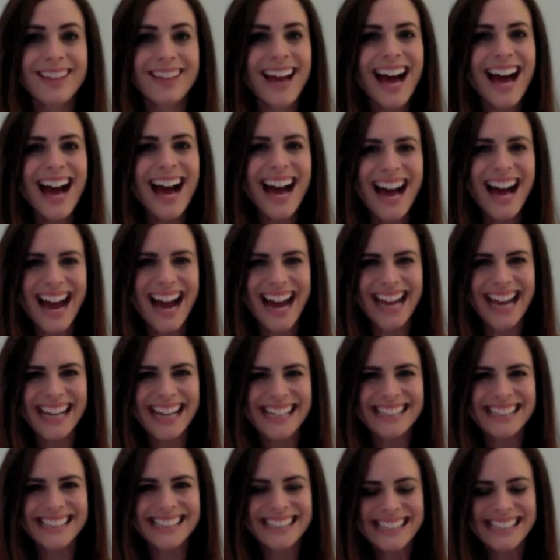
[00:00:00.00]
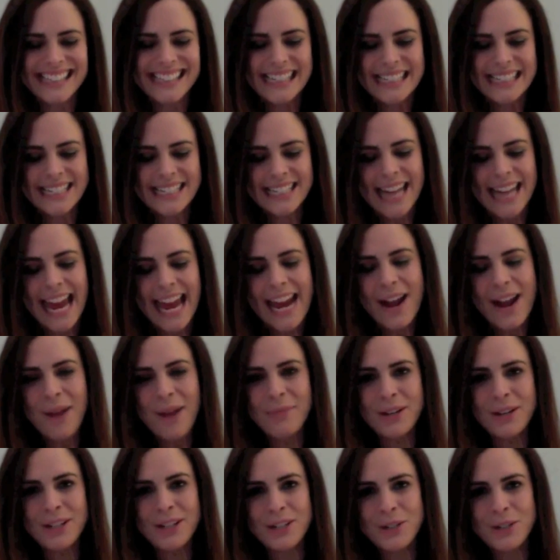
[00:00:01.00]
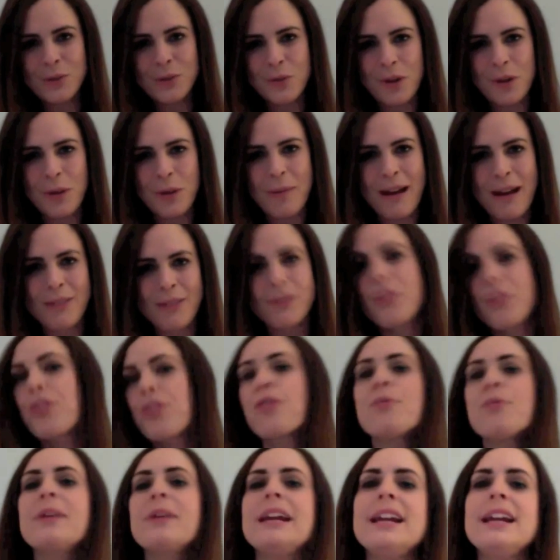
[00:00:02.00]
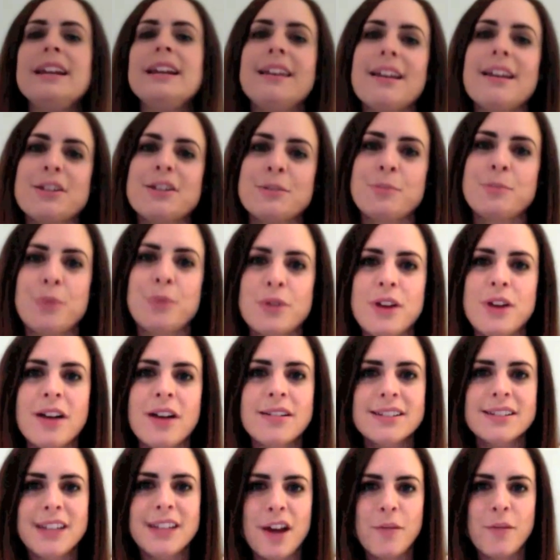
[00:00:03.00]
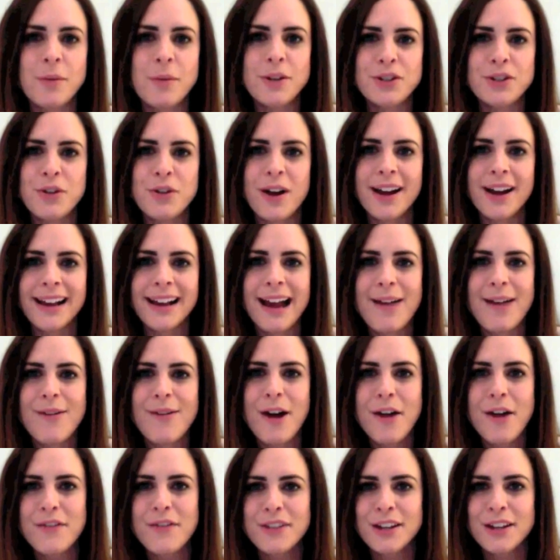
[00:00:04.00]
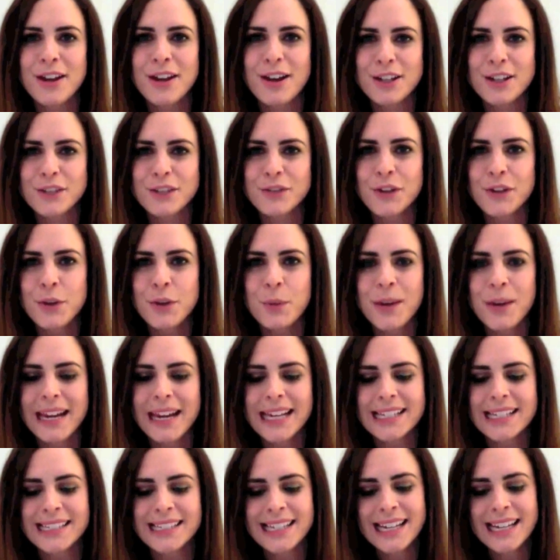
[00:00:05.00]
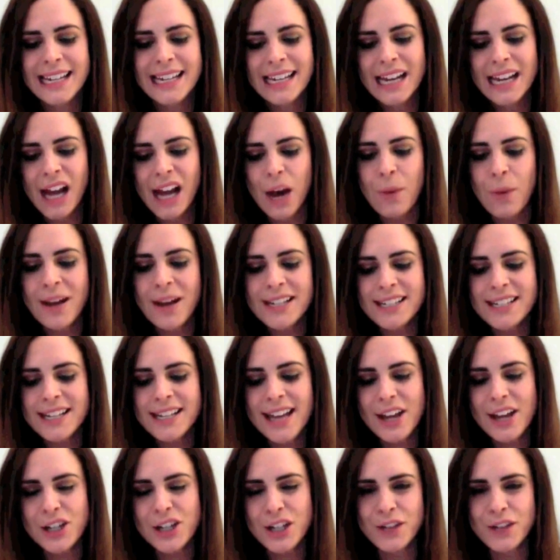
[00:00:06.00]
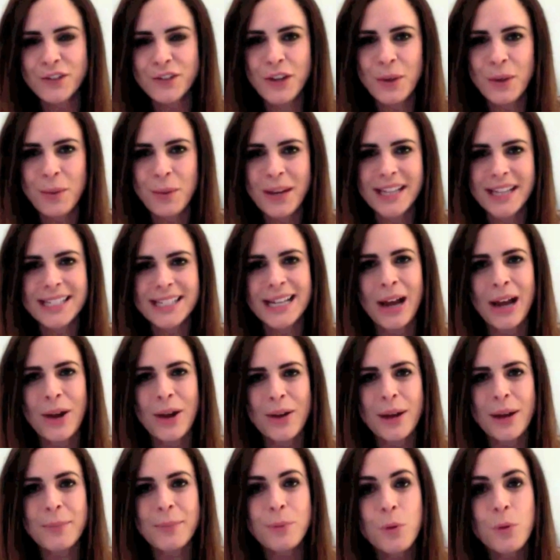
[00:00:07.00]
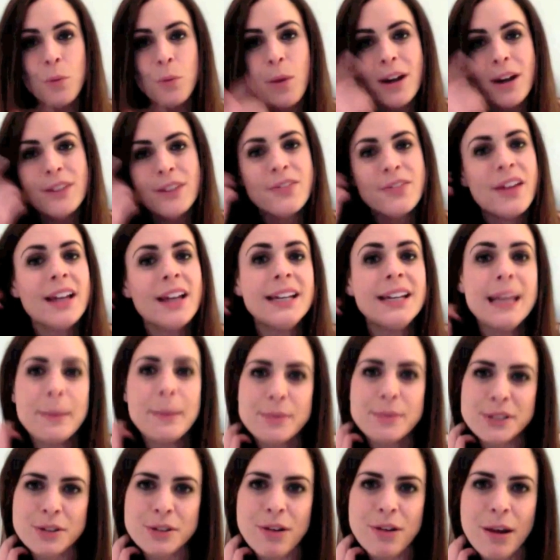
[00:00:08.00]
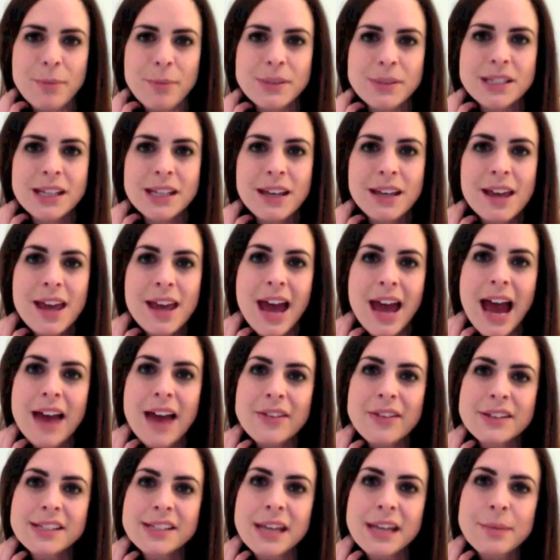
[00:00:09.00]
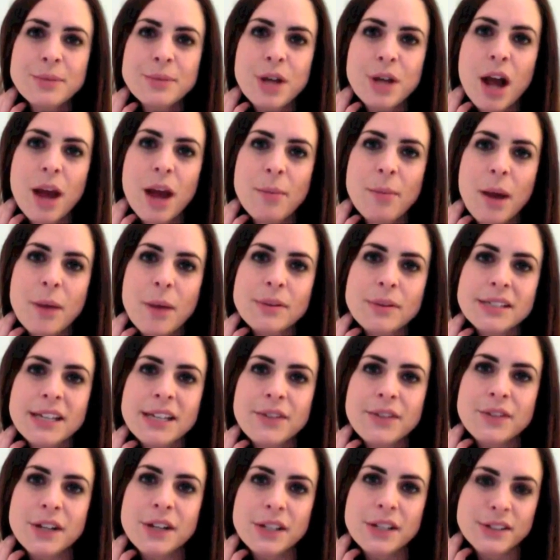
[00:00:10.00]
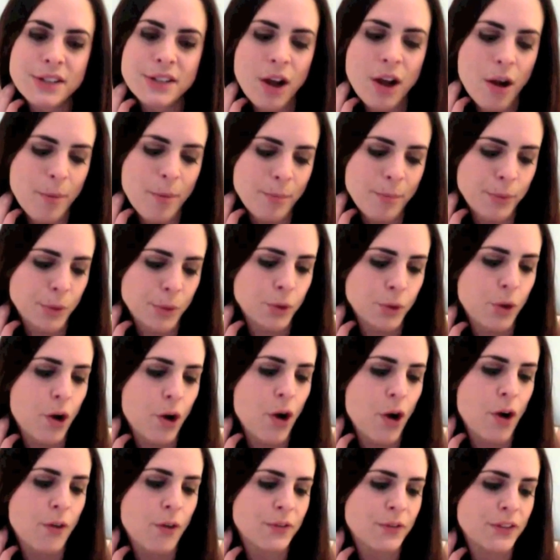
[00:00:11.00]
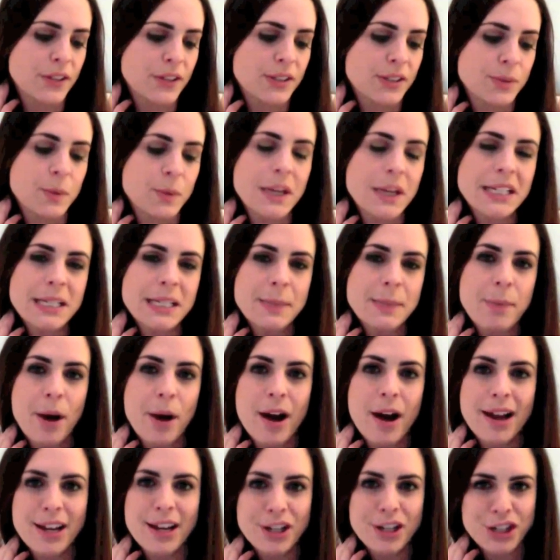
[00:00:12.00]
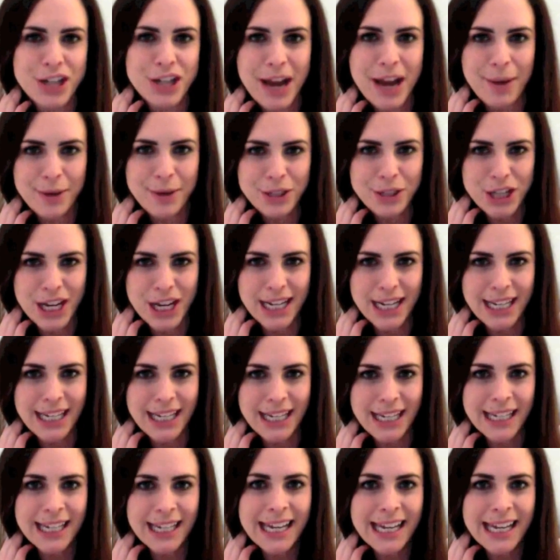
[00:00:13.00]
Hi! Today I'm going to talk about 3 Lush products that I've been trying out over the last few weeks. I went to Lush a few weeks ago and bought one of their lip scrubs. At the same time I was given a sample of the Sweetie Pie shower jelly